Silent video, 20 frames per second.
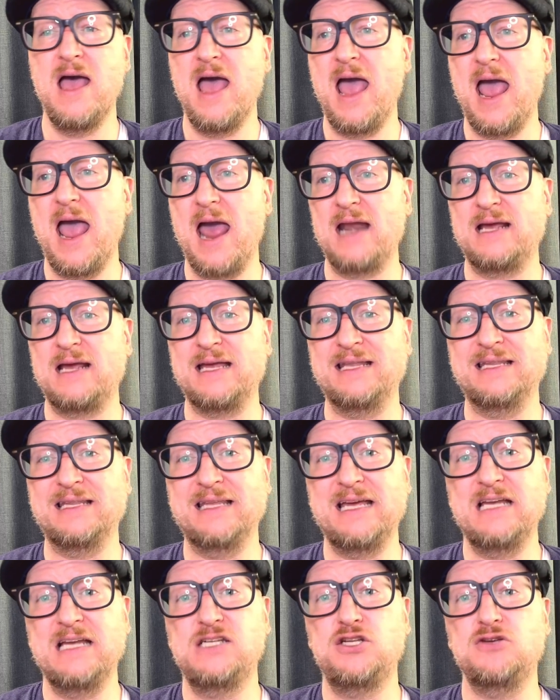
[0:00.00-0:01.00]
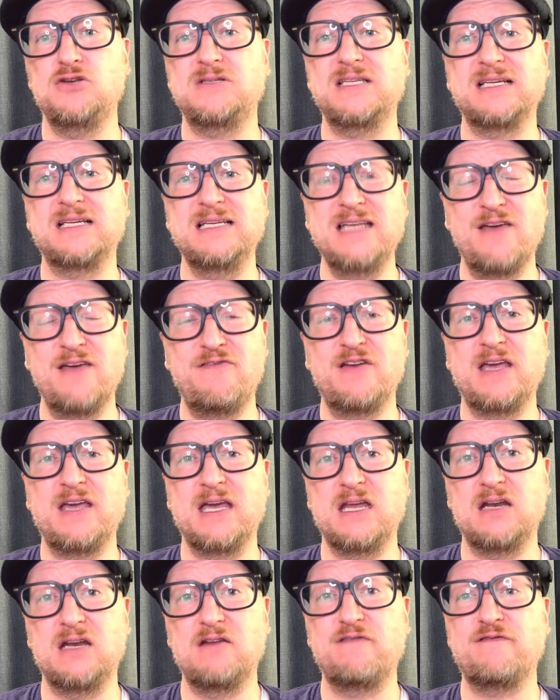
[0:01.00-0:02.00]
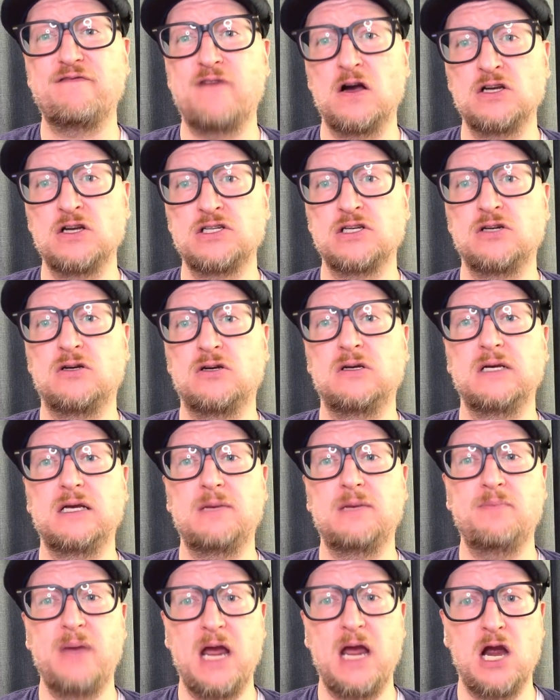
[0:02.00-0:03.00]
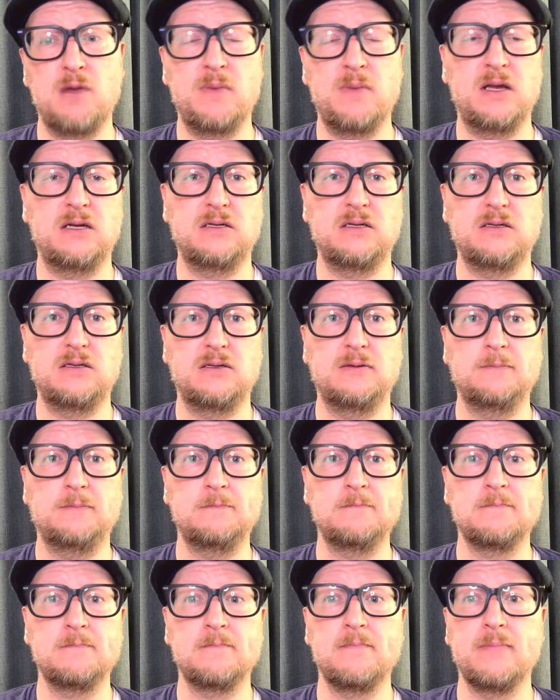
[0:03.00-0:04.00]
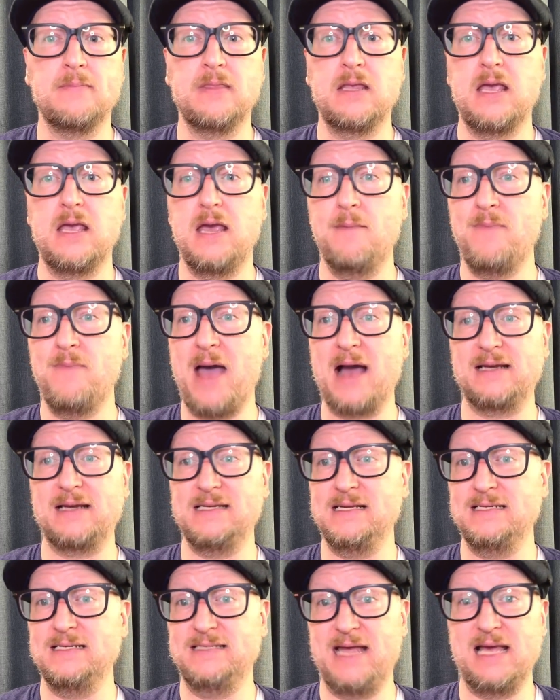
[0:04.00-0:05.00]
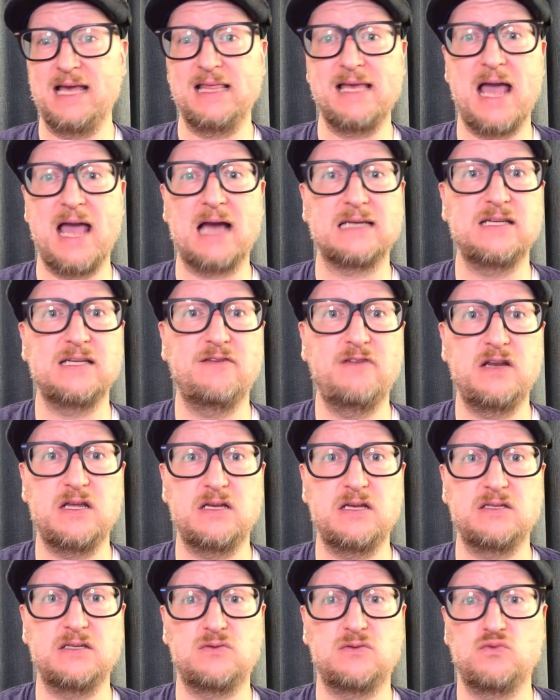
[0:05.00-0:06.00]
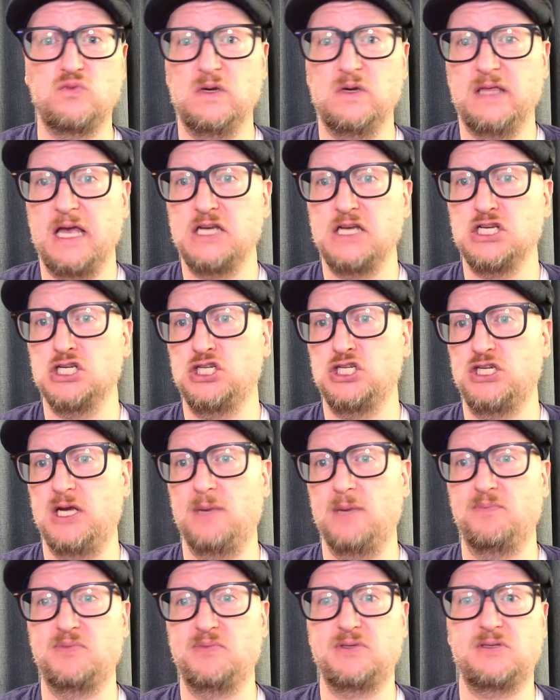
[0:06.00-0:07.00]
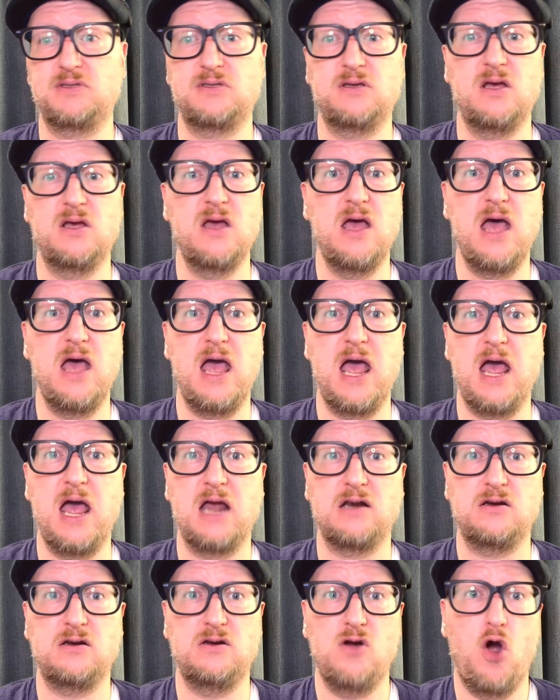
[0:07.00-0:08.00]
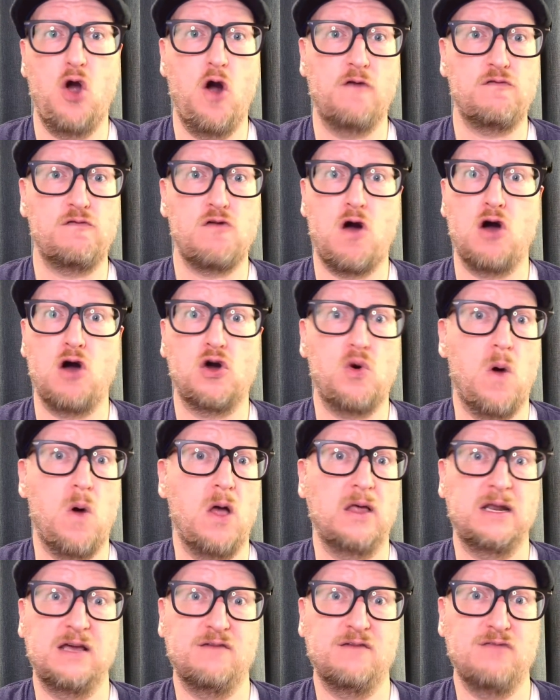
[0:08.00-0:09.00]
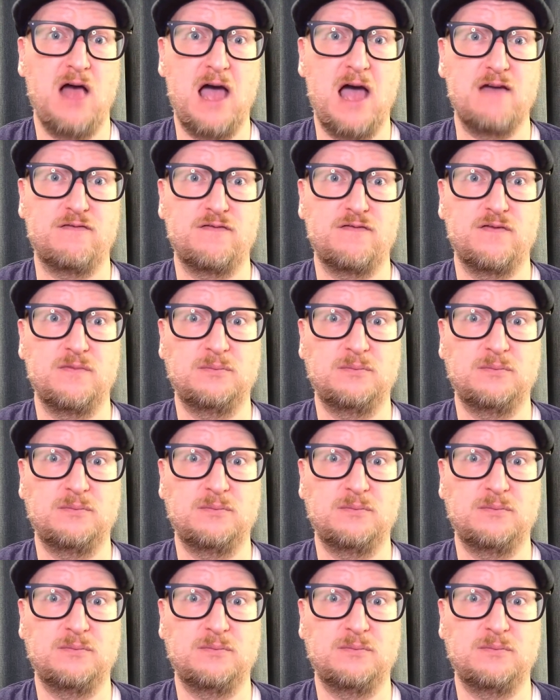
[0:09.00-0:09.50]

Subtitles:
and can lead to significant functional impairment, impacting daily activities, relationships, and overall quality of life.